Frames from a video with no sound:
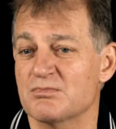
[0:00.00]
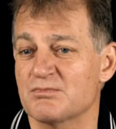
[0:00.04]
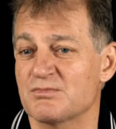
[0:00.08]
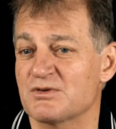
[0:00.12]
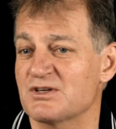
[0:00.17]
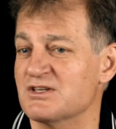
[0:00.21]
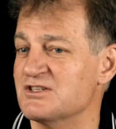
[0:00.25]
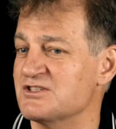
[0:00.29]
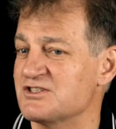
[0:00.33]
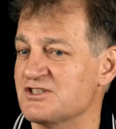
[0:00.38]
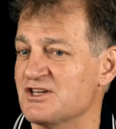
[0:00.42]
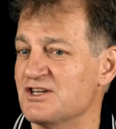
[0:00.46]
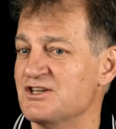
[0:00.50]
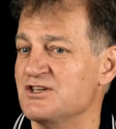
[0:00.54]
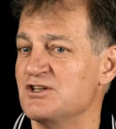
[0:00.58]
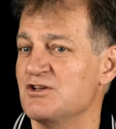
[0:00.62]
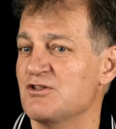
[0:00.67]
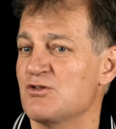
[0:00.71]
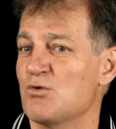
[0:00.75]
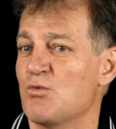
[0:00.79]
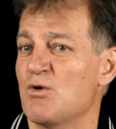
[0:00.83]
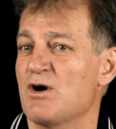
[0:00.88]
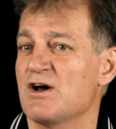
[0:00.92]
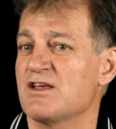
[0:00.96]
continue
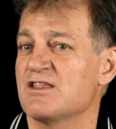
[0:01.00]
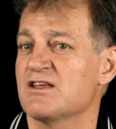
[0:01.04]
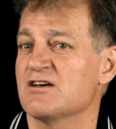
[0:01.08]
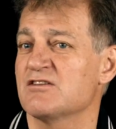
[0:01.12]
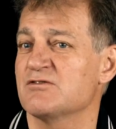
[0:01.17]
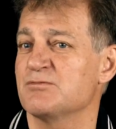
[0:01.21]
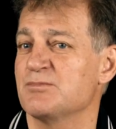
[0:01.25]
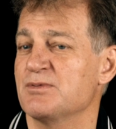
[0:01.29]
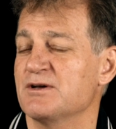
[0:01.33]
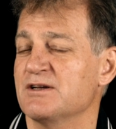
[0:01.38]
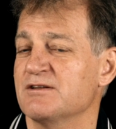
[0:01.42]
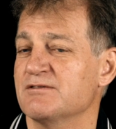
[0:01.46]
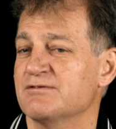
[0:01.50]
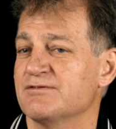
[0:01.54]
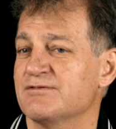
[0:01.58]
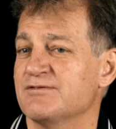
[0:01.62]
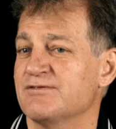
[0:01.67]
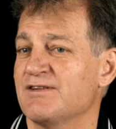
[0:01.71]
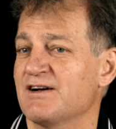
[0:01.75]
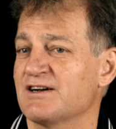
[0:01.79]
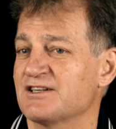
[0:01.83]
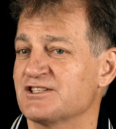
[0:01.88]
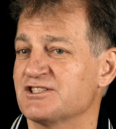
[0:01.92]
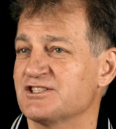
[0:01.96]
the way they've been
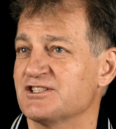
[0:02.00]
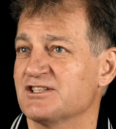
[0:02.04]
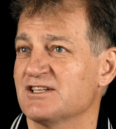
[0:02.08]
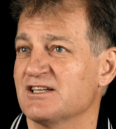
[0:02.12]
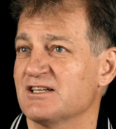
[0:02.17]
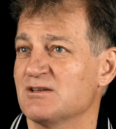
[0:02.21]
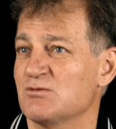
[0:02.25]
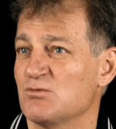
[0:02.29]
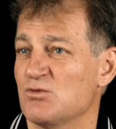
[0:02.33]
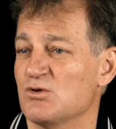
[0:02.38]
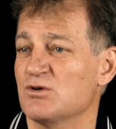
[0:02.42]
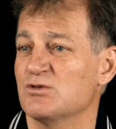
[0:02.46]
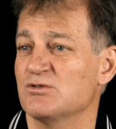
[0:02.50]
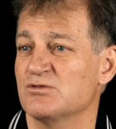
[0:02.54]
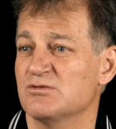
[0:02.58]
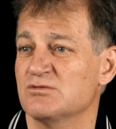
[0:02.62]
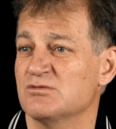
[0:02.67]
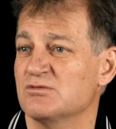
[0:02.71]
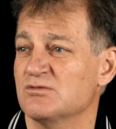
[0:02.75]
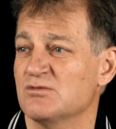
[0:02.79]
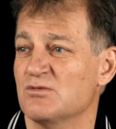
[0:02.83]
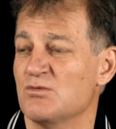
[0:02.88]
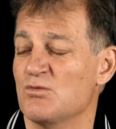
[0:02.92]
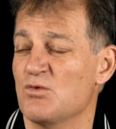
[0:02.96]
functioning
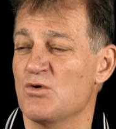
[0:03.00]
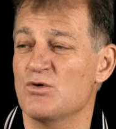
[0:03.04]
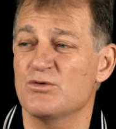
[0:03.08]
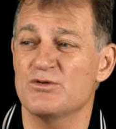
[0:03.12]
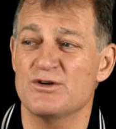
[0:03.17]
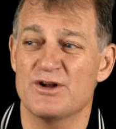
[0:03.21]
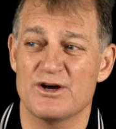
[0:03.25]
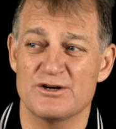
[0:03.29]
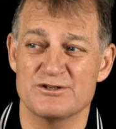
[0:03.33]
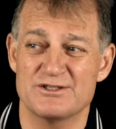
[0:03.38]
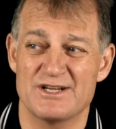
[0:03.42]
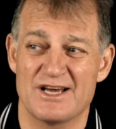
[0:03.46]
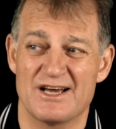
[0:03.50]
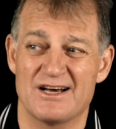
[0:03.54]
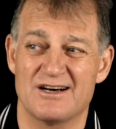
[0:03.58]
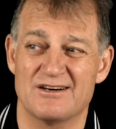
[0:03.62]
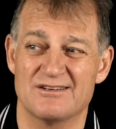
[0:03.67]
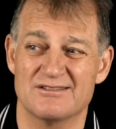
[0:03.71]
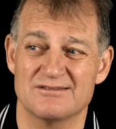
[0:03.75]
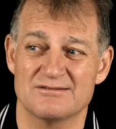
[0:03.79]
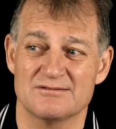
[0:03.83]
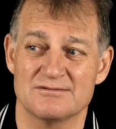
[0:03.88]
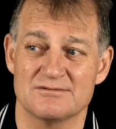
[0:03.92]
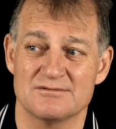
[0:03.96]
will no
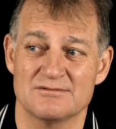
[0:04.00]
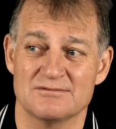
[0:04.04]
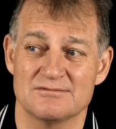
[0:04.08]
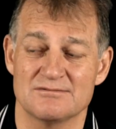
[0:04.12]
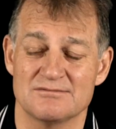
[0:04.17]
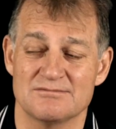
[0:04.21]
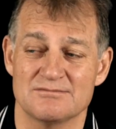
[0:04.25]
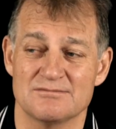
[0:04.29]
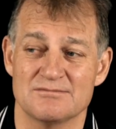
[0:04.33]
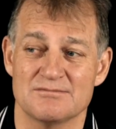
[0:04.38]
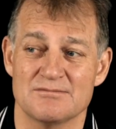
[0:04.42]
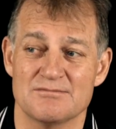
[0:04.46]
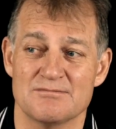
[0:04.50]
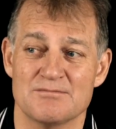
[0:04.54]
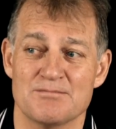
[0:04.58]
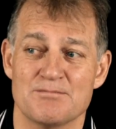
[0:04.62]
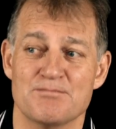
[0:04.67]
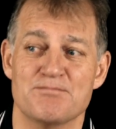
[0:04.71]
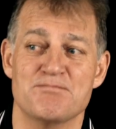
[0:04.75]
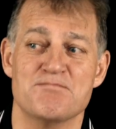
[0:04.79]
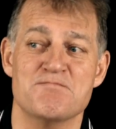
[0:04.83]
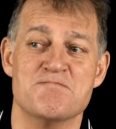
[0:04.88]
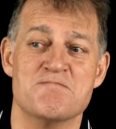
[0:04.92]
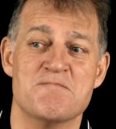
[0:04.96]
doubt
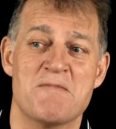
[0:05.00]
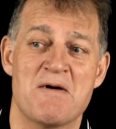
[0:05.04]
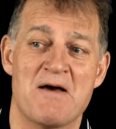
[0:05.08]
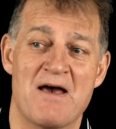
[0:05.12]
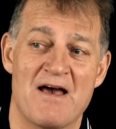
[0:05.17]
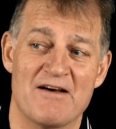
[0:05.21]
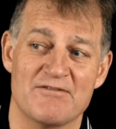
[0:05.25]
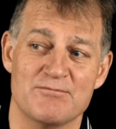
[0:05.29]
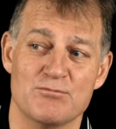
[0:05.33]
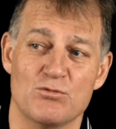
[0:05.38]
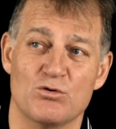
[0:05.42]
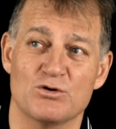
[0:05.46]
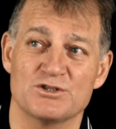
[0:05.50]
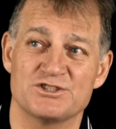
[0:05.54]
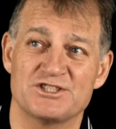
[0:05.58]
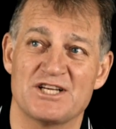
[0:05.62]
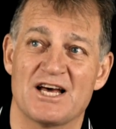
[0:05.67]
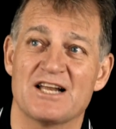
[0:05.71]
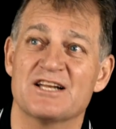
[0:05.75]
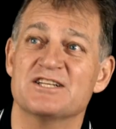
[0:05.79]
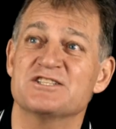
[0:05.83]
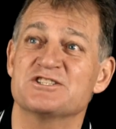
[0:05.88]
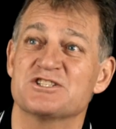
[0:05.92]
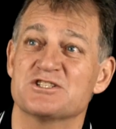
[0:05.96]
have more
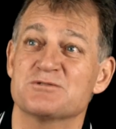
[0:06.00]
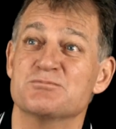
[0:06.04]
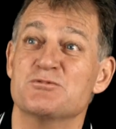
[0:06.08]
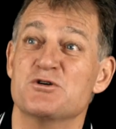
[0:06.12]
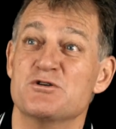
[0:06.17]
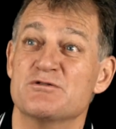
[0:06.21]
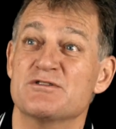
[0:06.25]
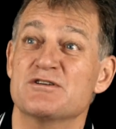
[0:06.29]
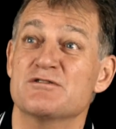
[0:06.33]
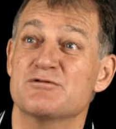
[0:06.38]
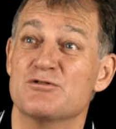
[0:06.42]
challenges moving